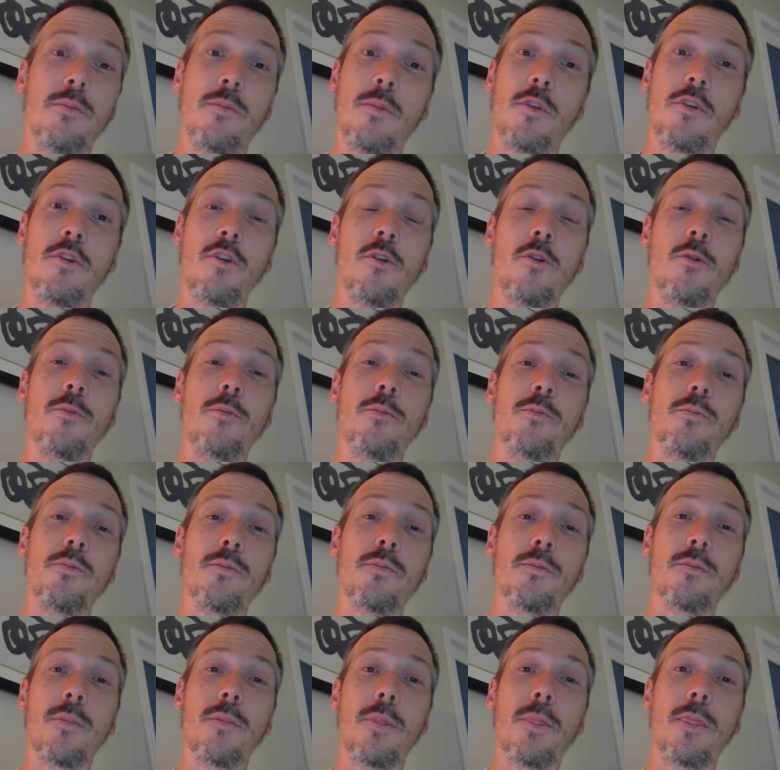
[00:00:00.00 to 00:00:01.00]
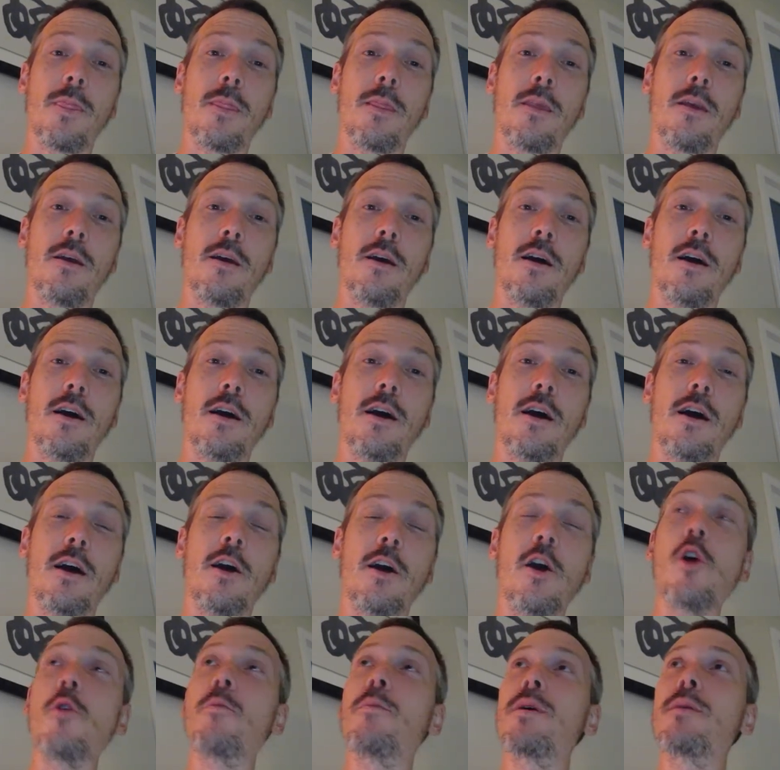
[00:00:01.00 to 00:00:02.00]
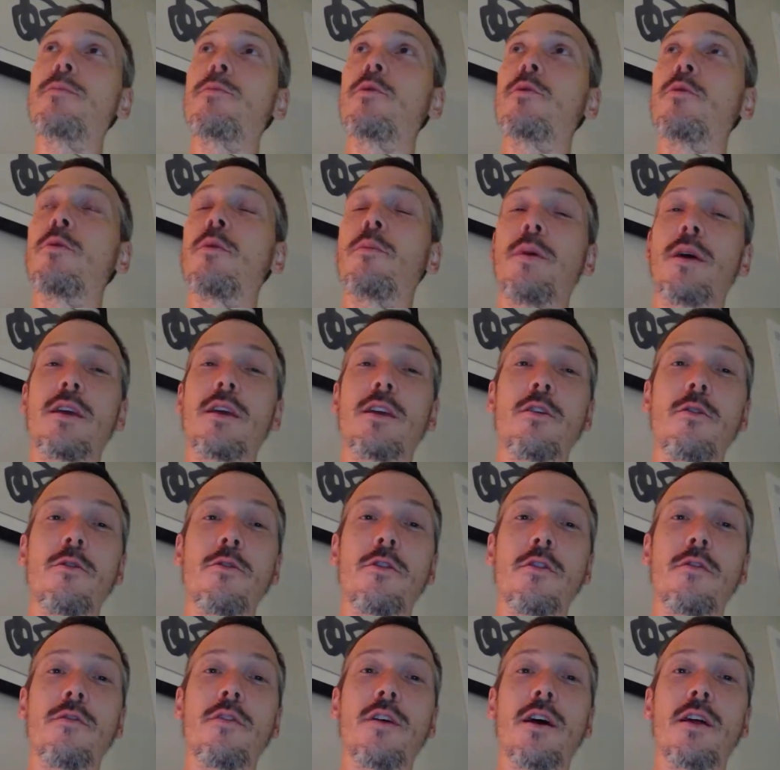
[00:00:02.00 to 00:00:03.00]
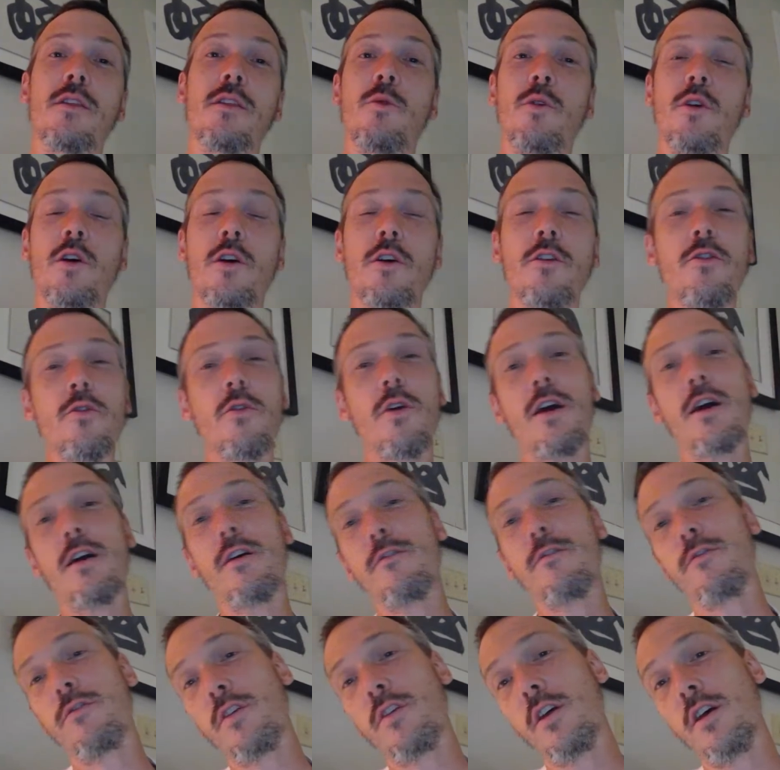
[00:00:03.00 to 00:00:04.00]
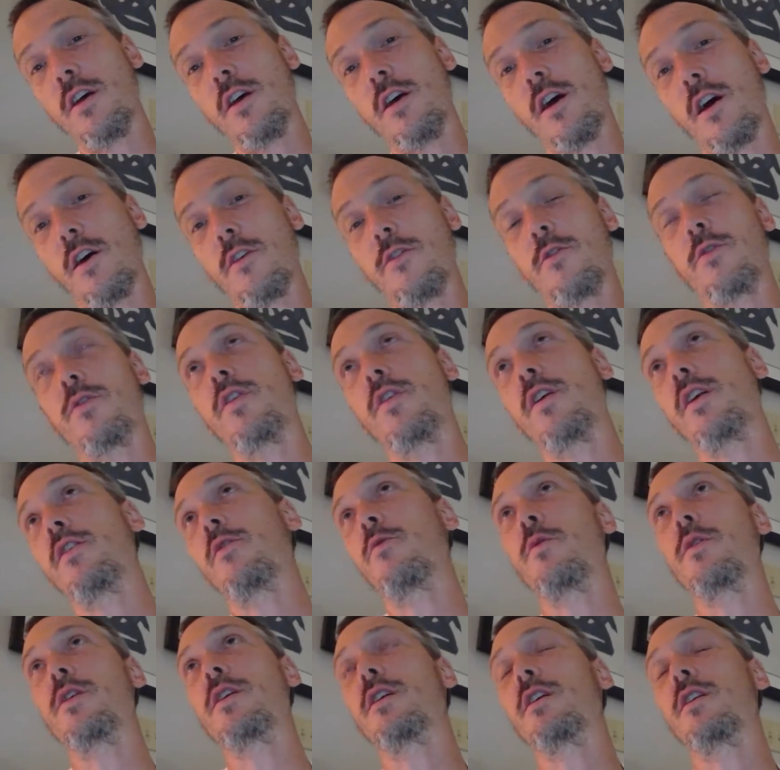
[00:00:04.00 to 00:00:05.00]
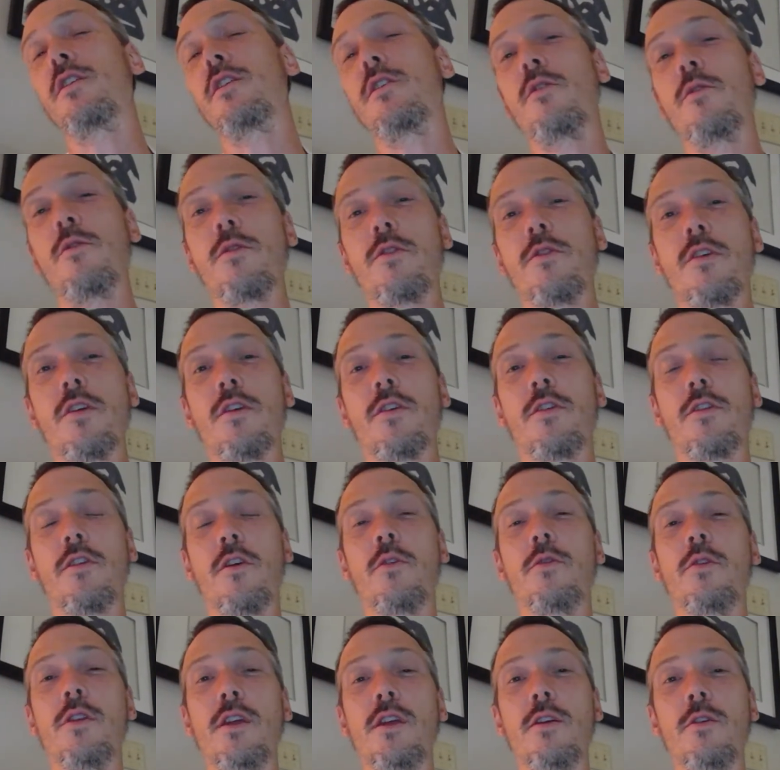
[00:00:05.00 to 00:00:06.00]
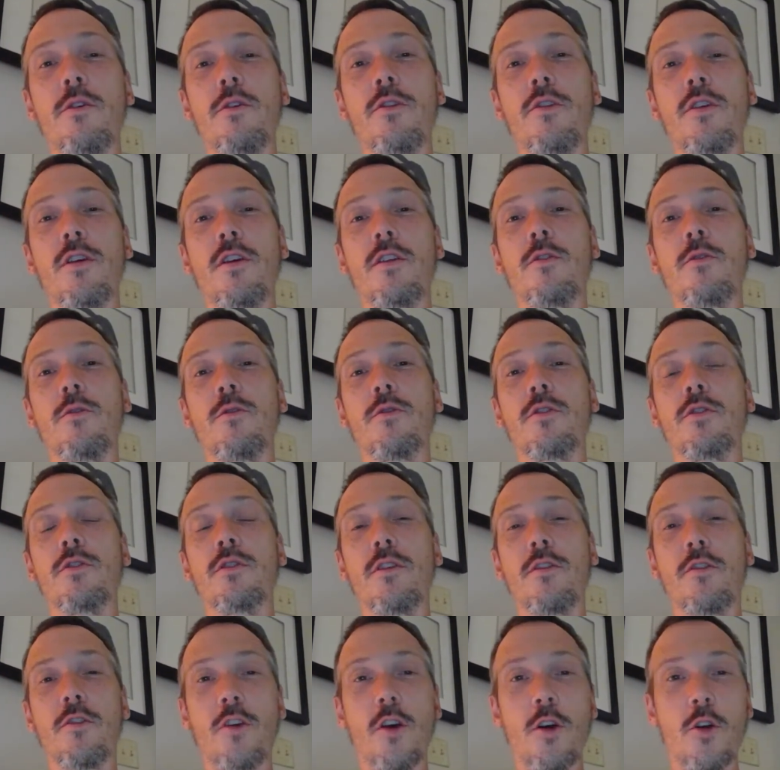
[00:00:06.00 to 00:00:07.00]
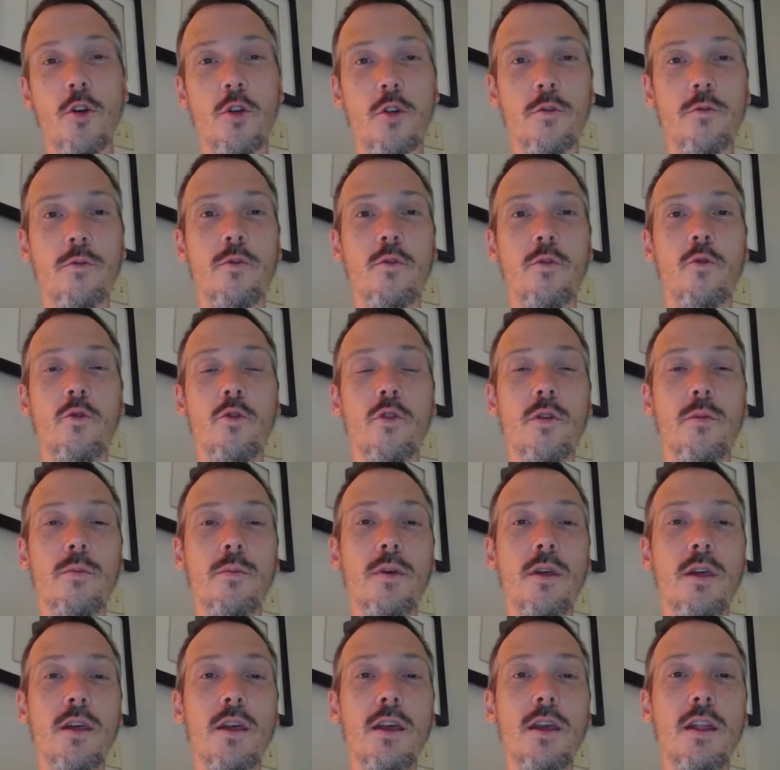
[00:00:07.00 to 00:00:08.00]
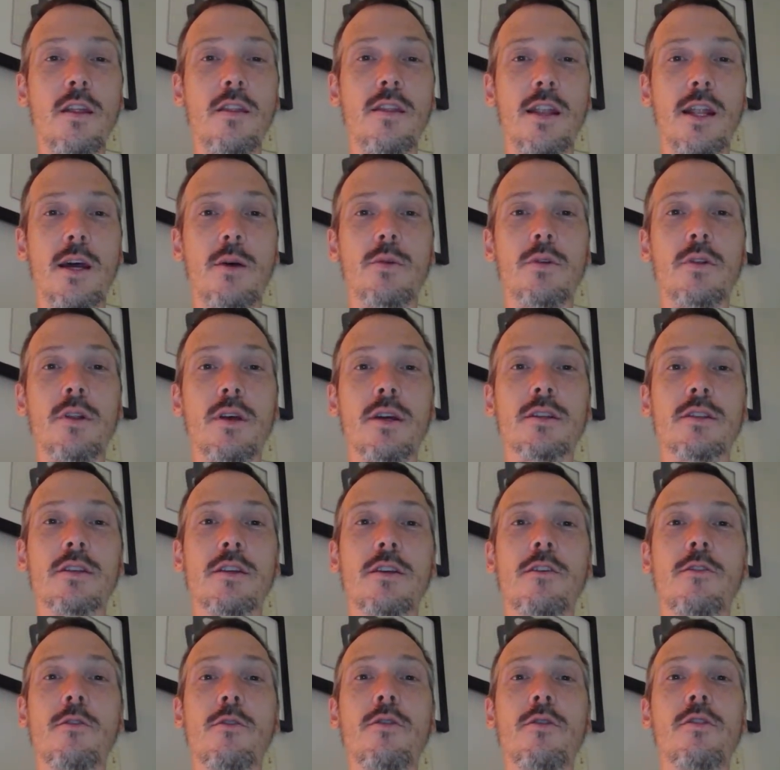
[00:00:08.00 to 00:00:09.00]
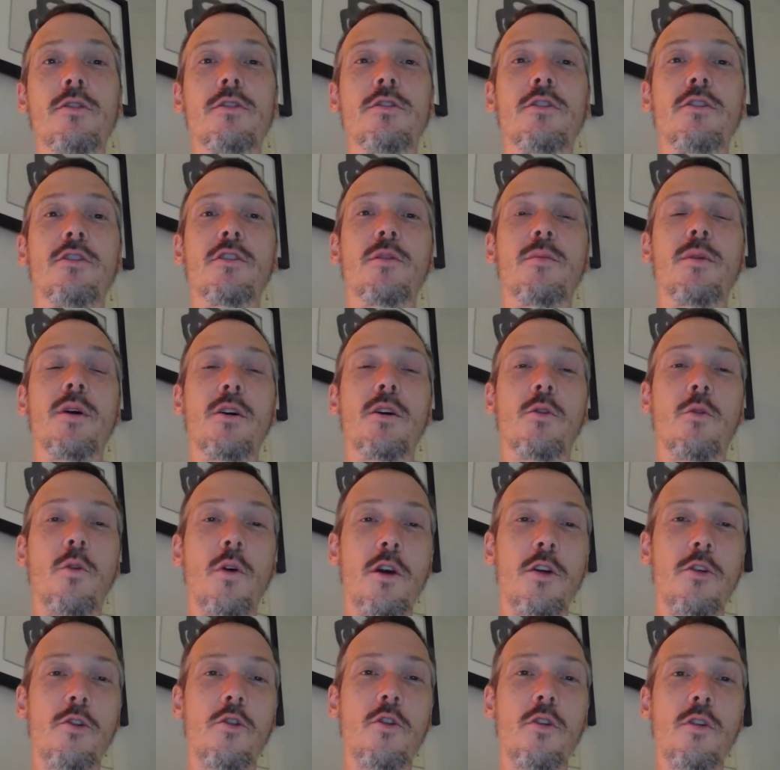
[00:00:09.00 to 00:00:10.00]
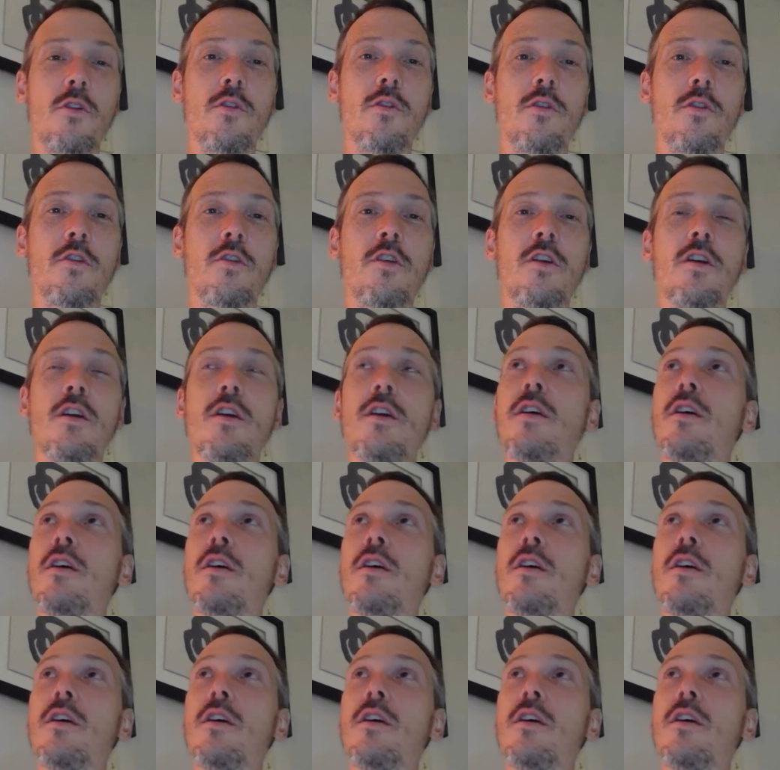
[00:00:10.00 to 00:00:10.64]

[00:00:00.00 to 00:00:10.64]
So I hope people will make use of that. We also have other things we can use. Is on ELC, there's a discussion forum that I would like to use to talk about questions.